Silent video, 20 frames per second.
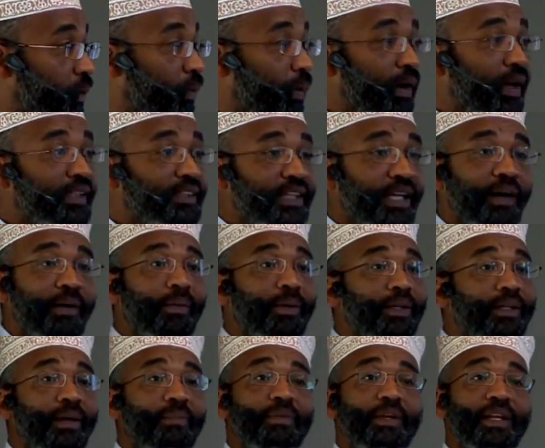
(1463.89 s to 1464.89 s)
When I say
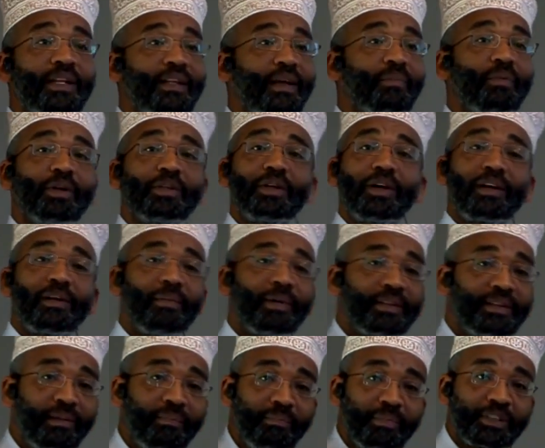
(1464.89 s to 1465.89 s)
our community, I'm not talking
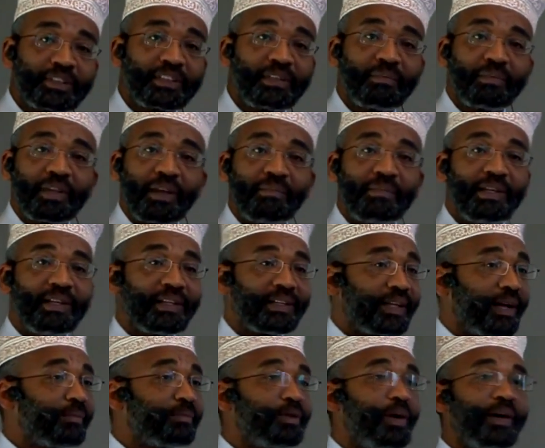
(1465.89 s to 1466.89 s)
about the Muslim
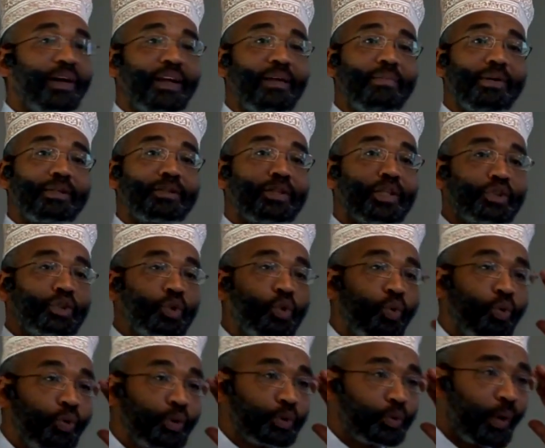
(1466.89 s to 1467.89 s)
community. I'm talking about the
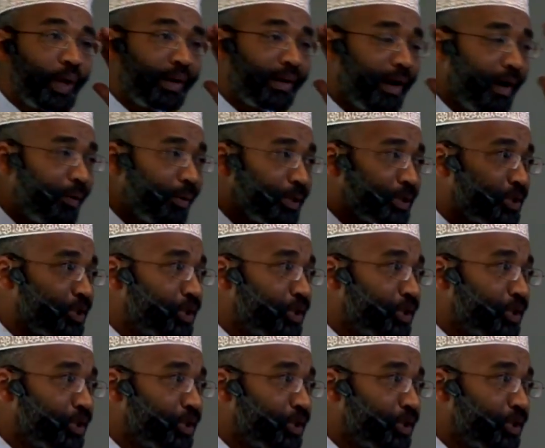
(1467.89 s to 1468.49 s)
schools where our